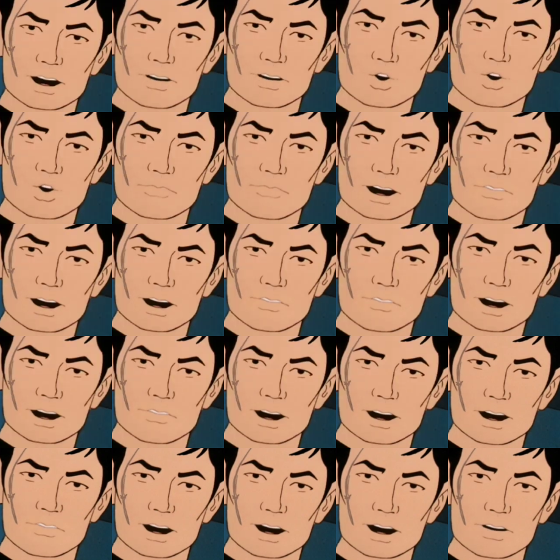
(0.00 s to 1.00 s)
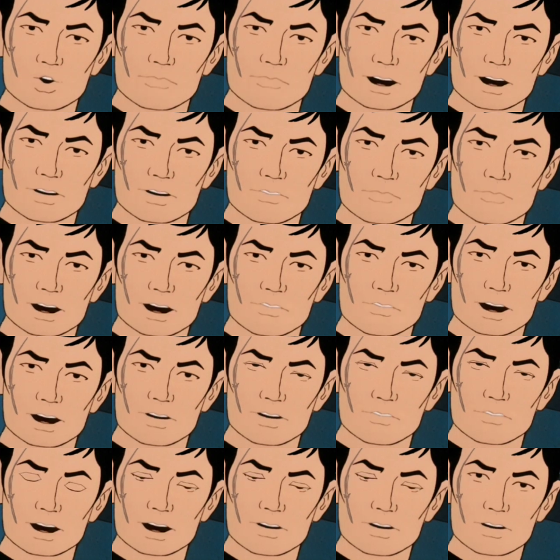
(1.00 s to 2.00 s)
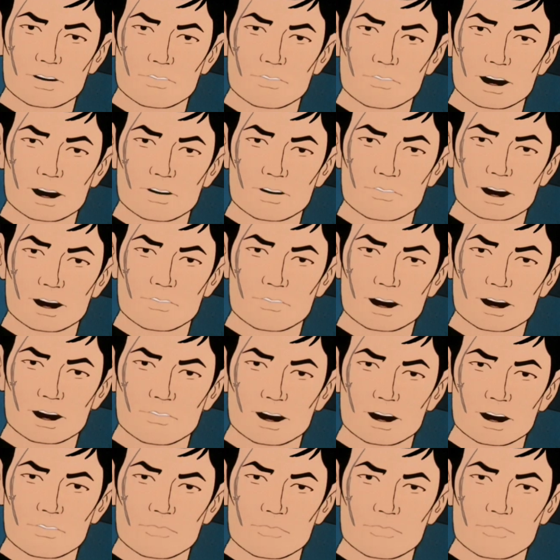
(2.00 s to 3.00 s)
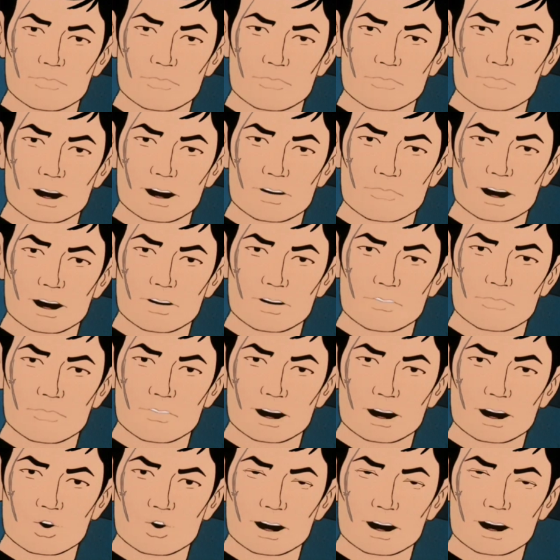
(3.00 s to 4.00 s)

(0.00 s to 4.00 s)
you, the reason there are so many binary stars in this sector is because of the